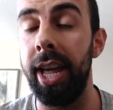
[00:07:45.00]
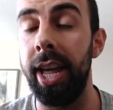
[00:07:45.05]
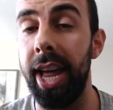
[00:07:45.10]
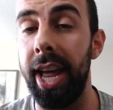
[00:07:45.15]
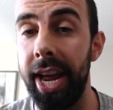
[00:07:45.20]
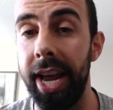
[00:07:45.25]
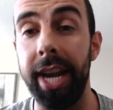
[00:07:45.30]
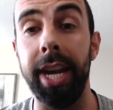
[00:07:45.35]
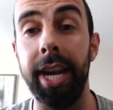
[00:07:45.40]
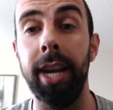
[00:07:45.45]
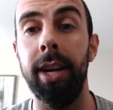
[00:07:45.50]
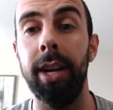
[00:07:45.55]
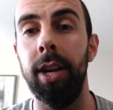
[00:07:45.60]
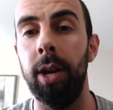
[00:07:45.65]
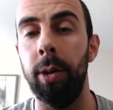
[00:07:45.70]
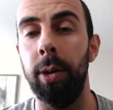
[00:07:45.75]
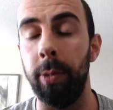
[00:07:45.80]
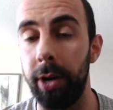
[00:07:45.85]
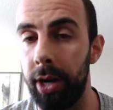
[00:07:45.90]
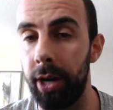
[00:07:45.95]
A,
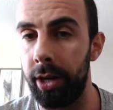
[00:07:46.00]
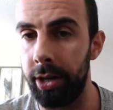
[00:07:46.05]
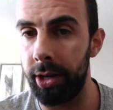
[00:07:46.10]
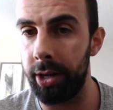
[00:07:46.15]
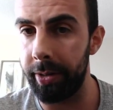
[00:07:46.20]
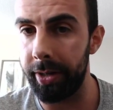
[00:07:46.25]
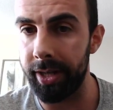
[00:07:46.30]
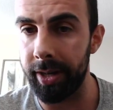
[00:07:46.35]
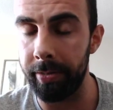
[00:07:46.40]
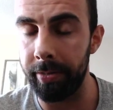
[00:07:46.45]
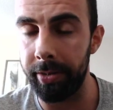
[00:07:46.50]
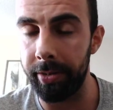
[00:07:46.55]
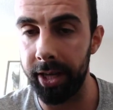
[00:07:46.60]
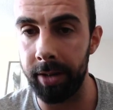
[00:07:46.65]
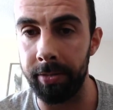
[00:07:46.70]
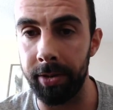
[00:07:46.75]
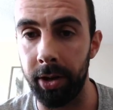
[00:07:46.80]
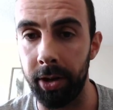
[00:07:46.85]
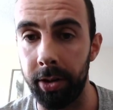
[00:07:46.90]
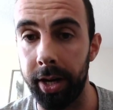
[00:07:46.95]
we all know it's completely
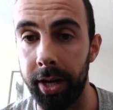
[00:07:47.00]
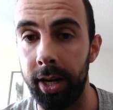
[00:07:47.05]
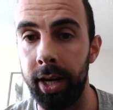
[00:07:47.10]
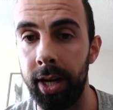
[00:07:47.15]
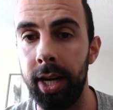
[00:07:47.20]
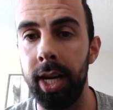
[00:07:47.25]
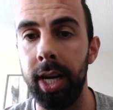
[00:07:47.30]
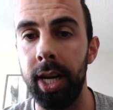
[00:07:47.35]
broken.